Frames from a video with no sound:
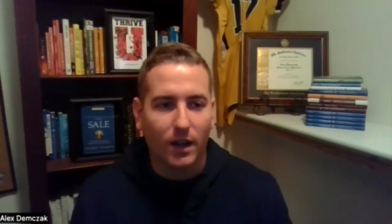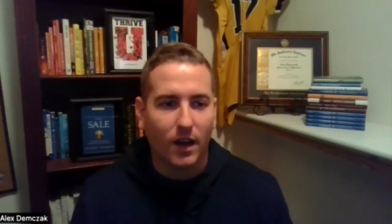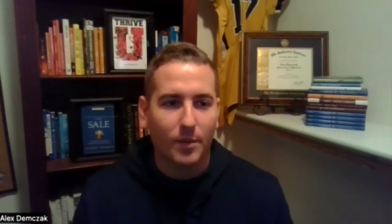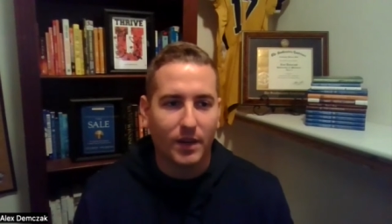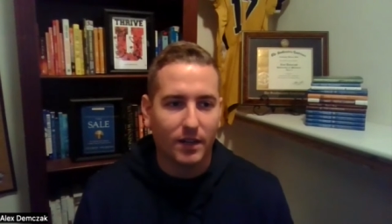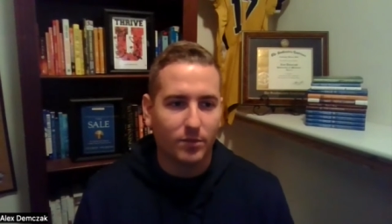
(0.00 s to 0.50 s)

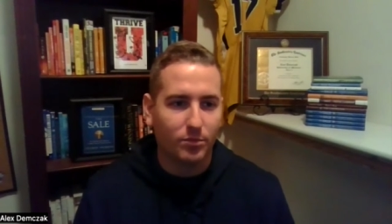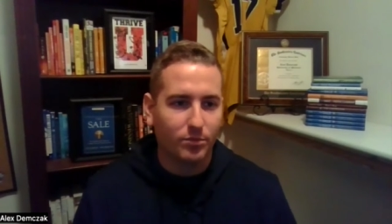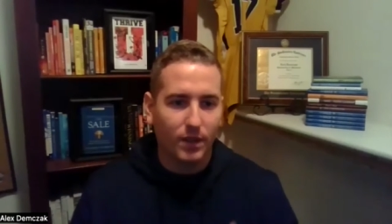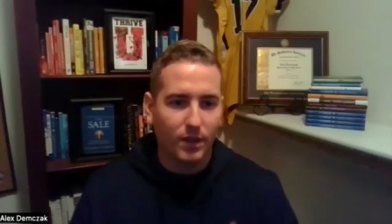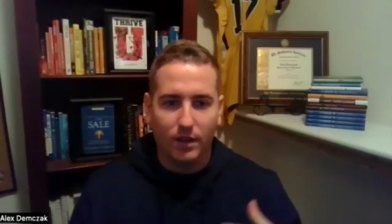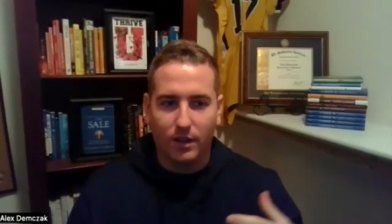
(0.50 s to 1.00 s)
Um, he had
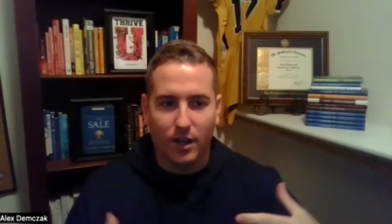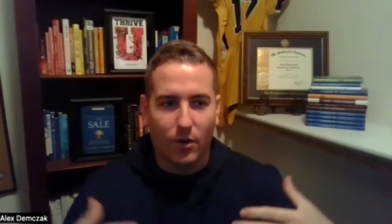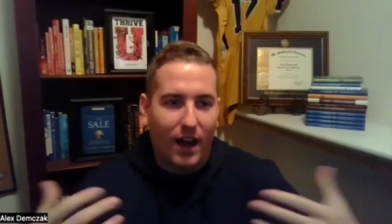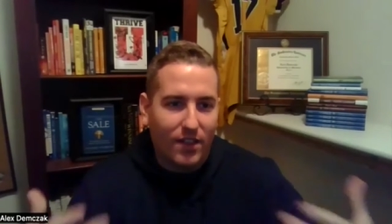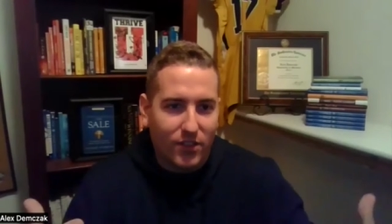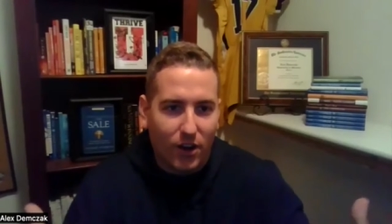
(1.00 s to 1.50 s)
you
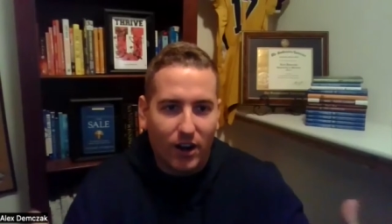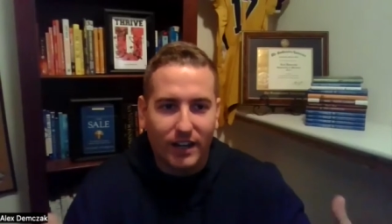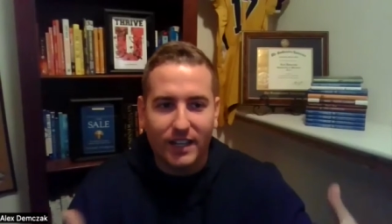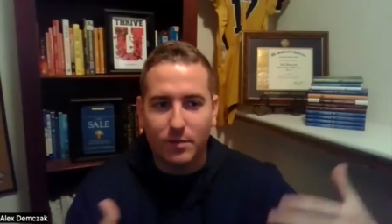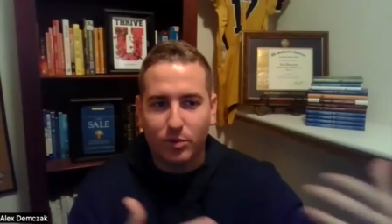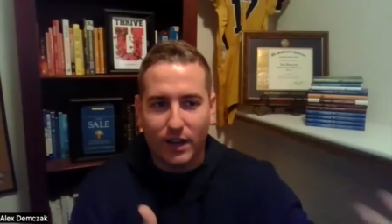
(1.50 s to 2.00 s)
know, I thought
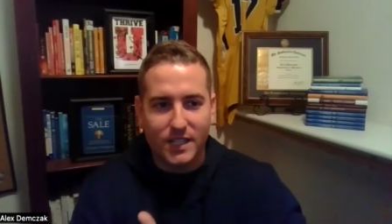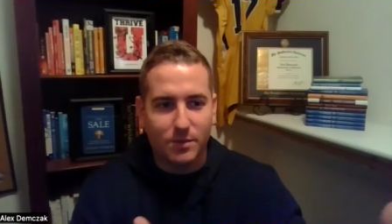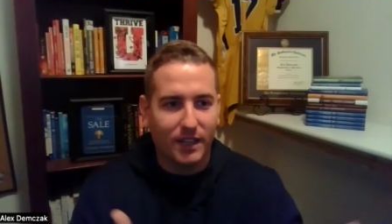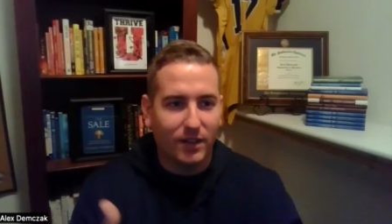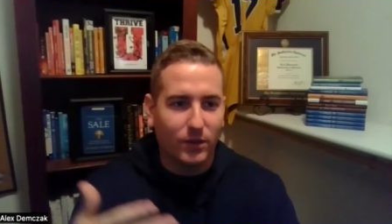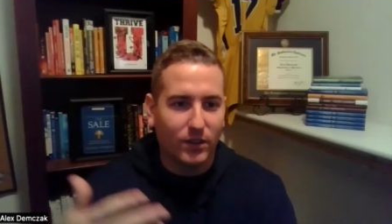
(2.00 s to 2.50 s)
he had blessed
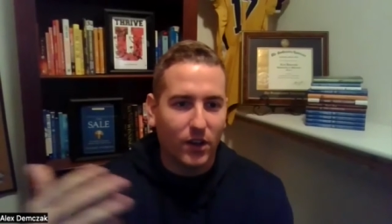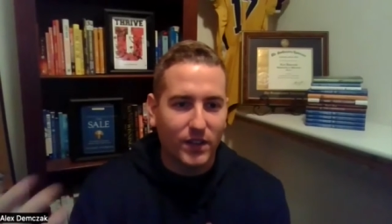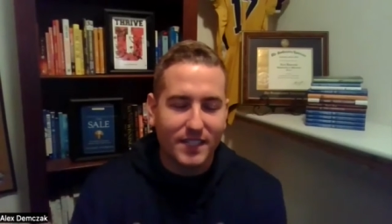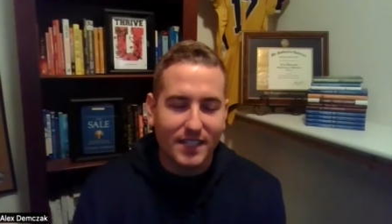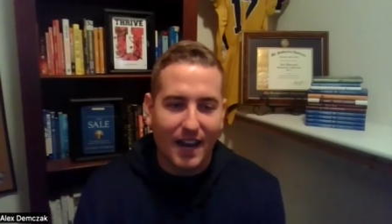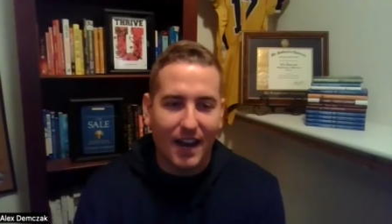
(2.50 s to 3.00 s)
me with all
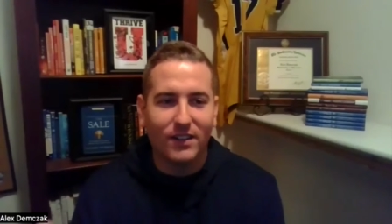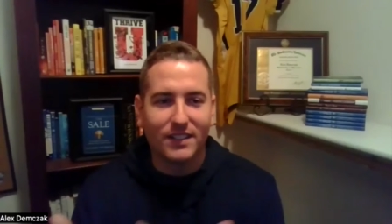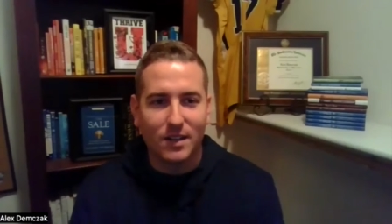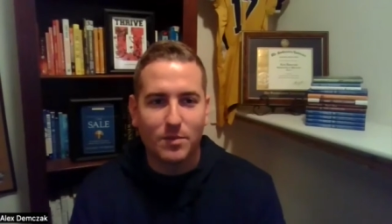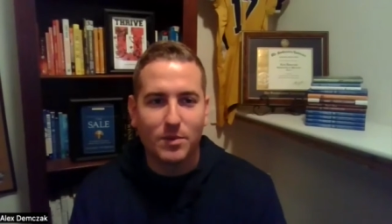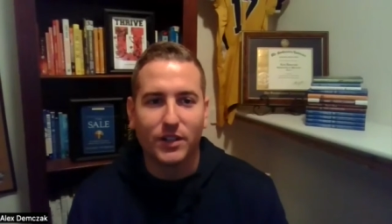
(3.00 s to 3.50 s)
these talents
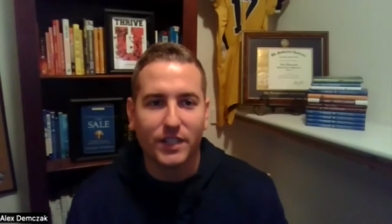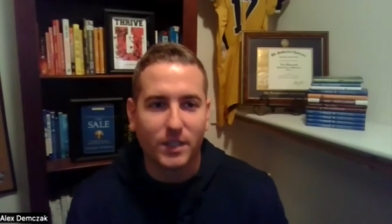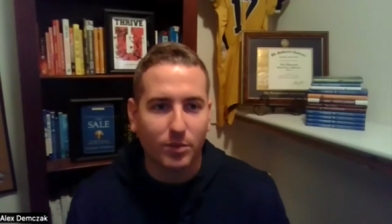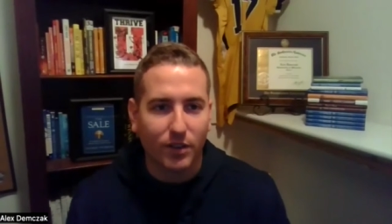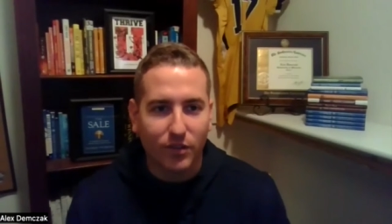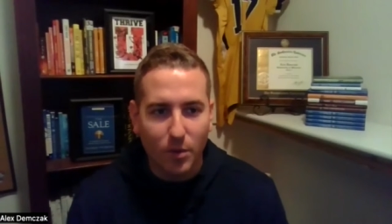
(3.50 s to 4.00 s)
and abilities to
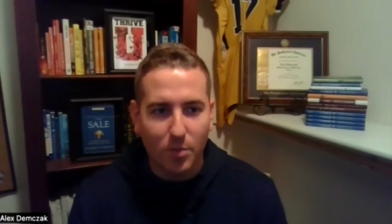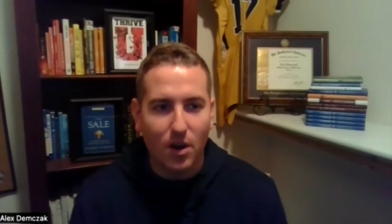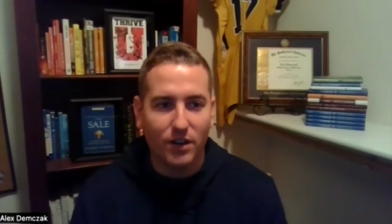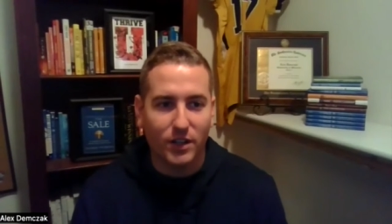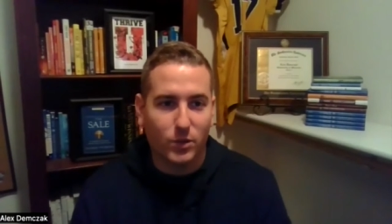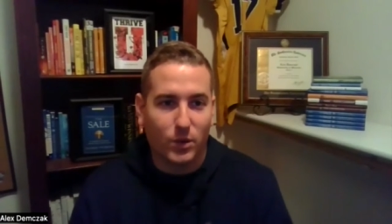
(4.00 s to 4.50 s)
play
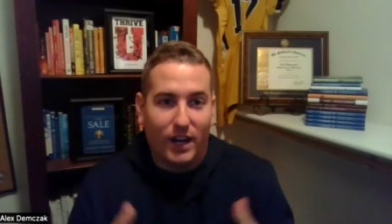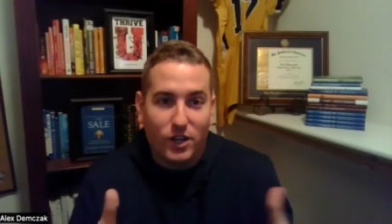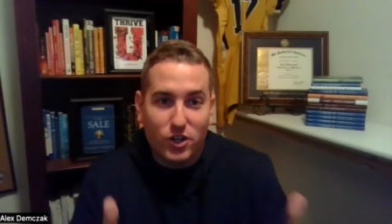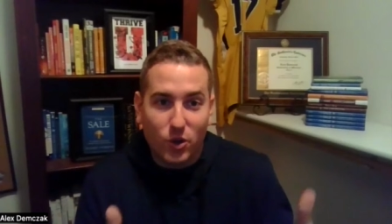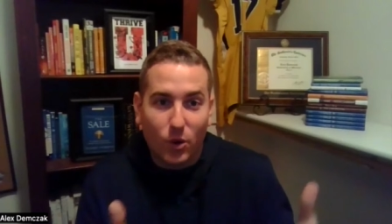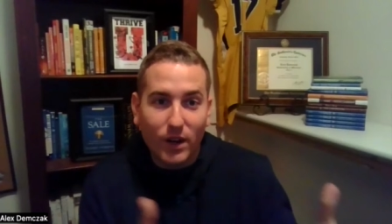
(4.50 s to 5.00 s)
football, and it's what I
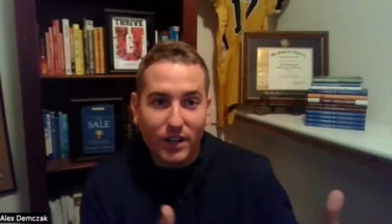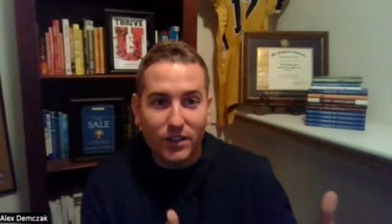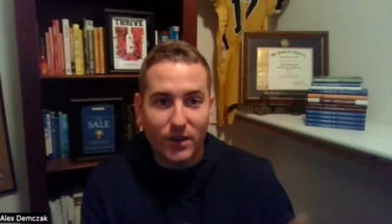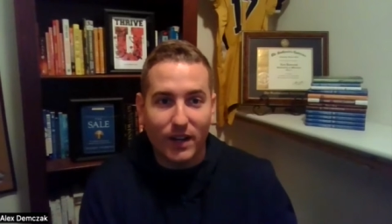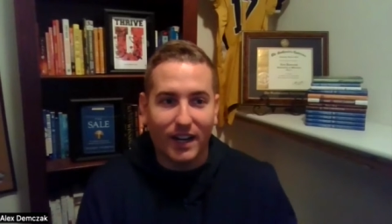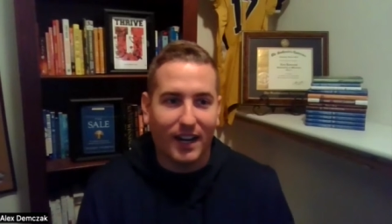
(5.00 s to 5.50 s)
enjoyed
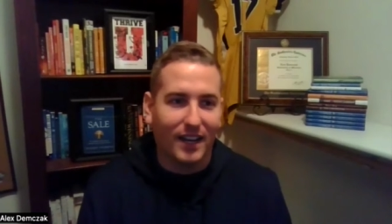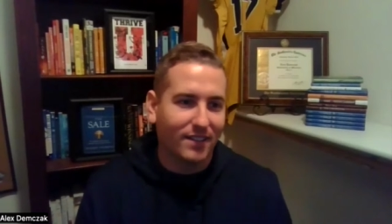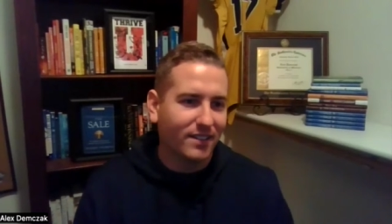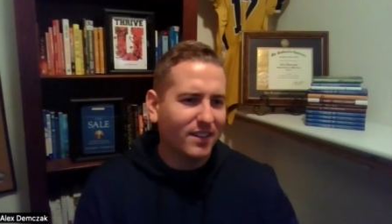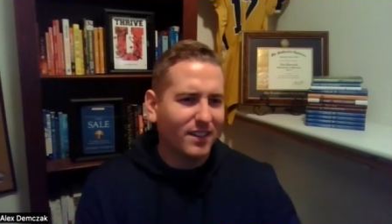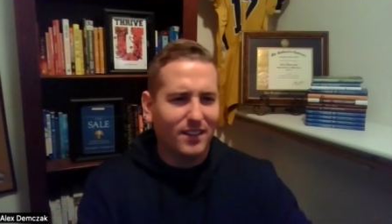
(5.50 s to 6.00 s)
doing. I
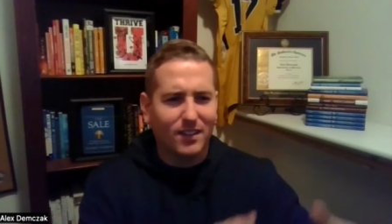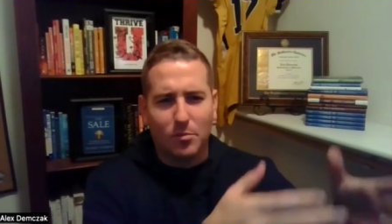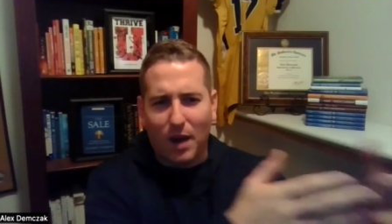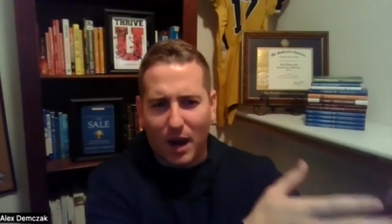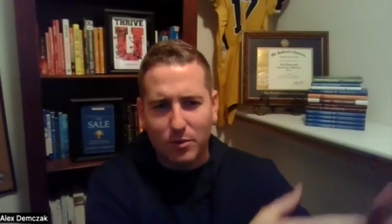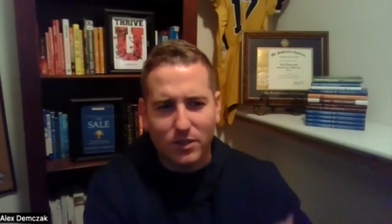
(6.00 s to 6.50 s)
had
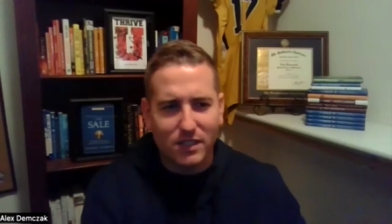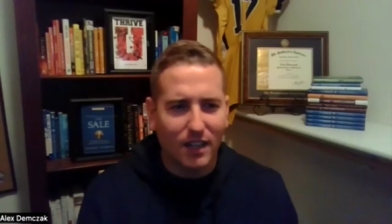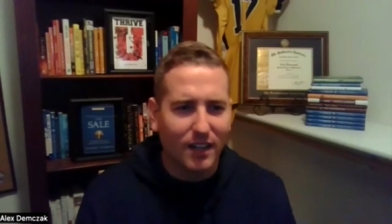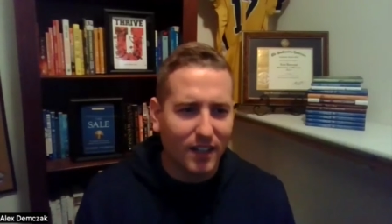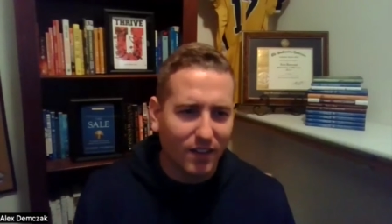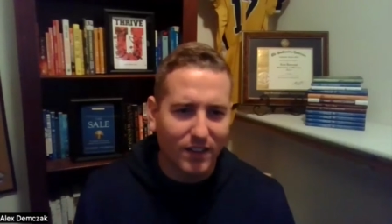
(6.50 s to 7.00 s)
Bible
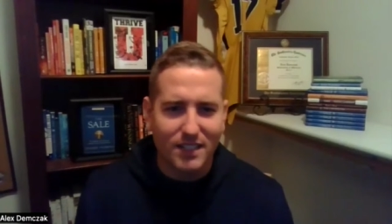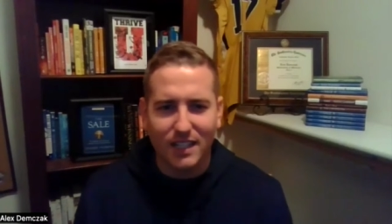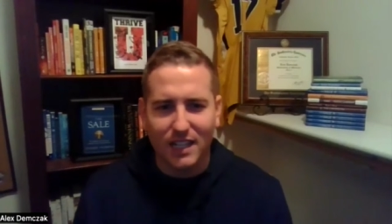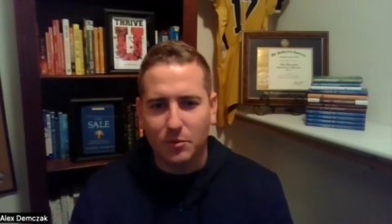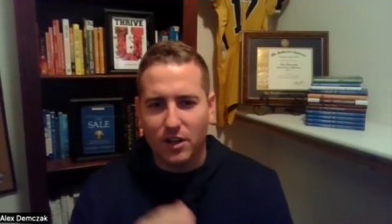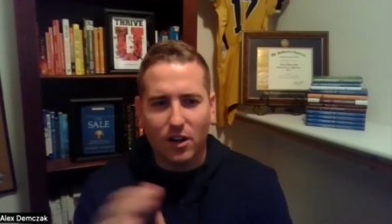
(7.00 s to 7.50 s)
study on the
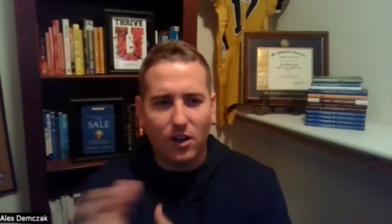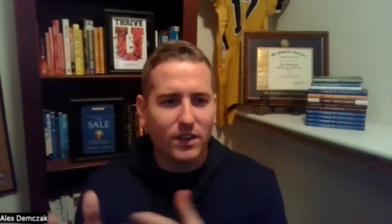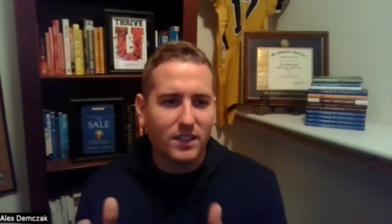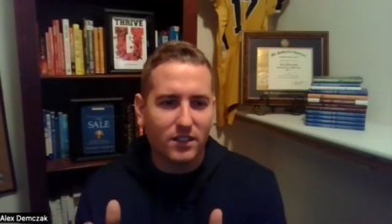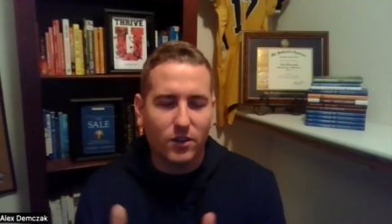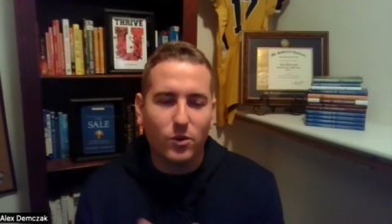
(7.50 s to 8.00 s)
team, did all
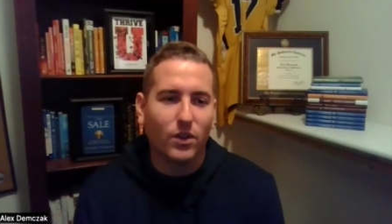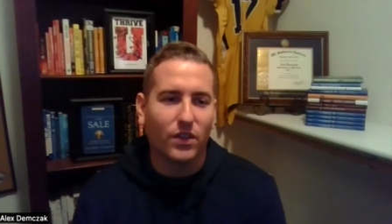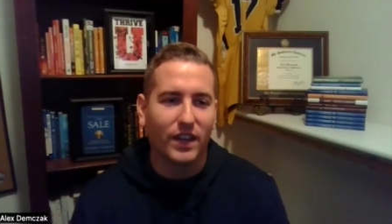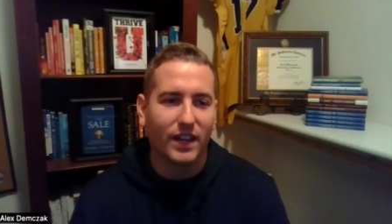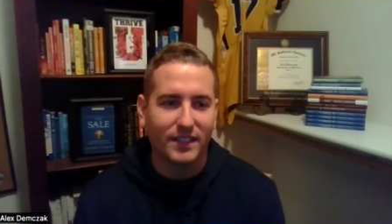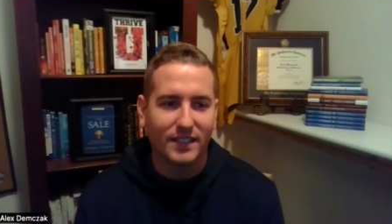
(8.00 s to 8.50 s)
these cool
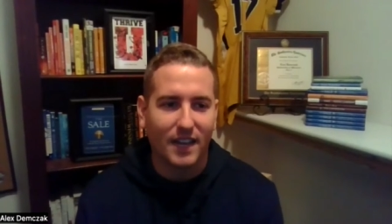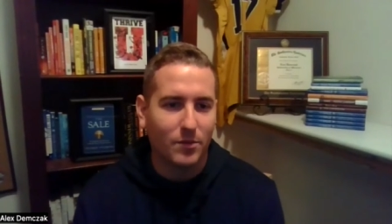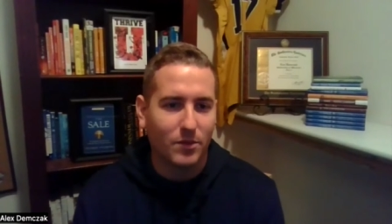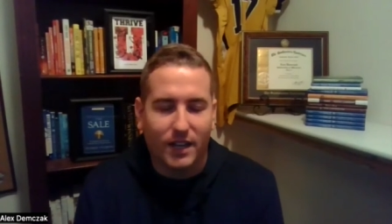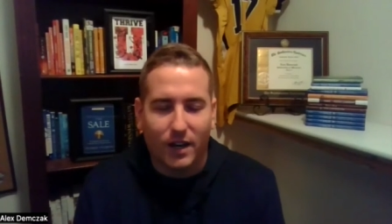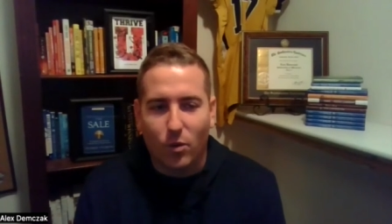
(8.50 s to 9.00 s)
things that I'm
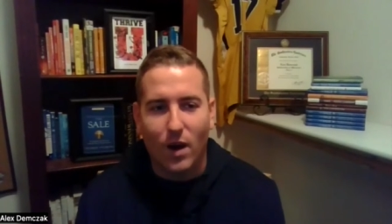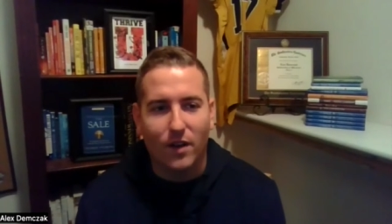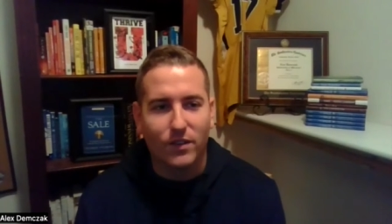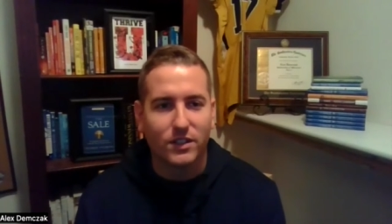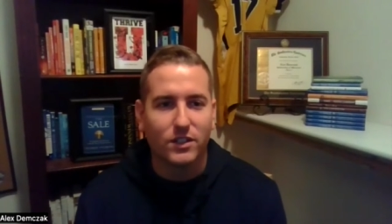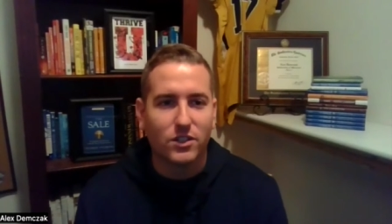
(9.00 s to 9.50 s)
just like, wow,
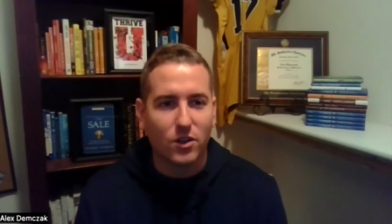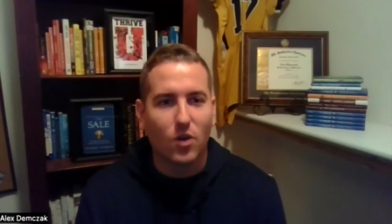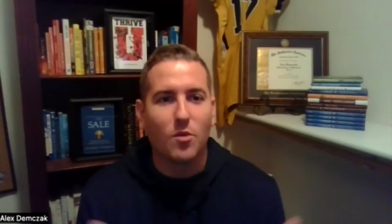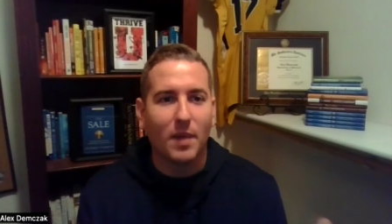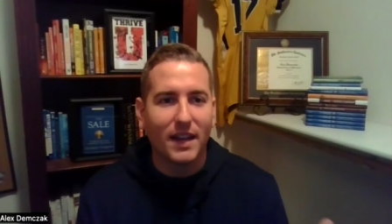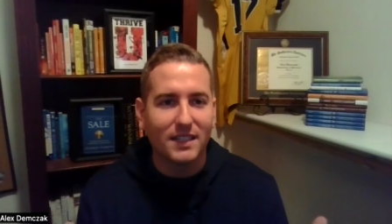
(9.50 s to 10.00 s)
this is so
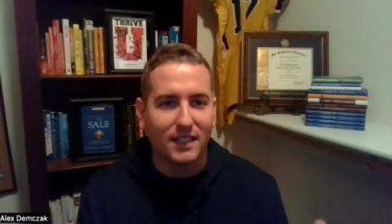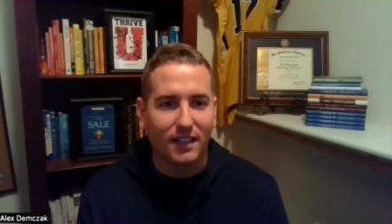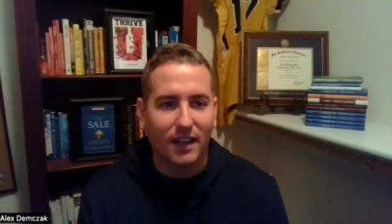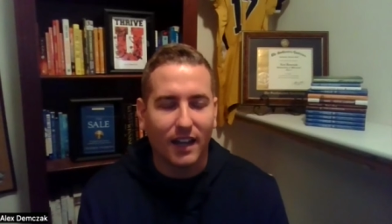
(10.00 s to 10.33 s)
amazing.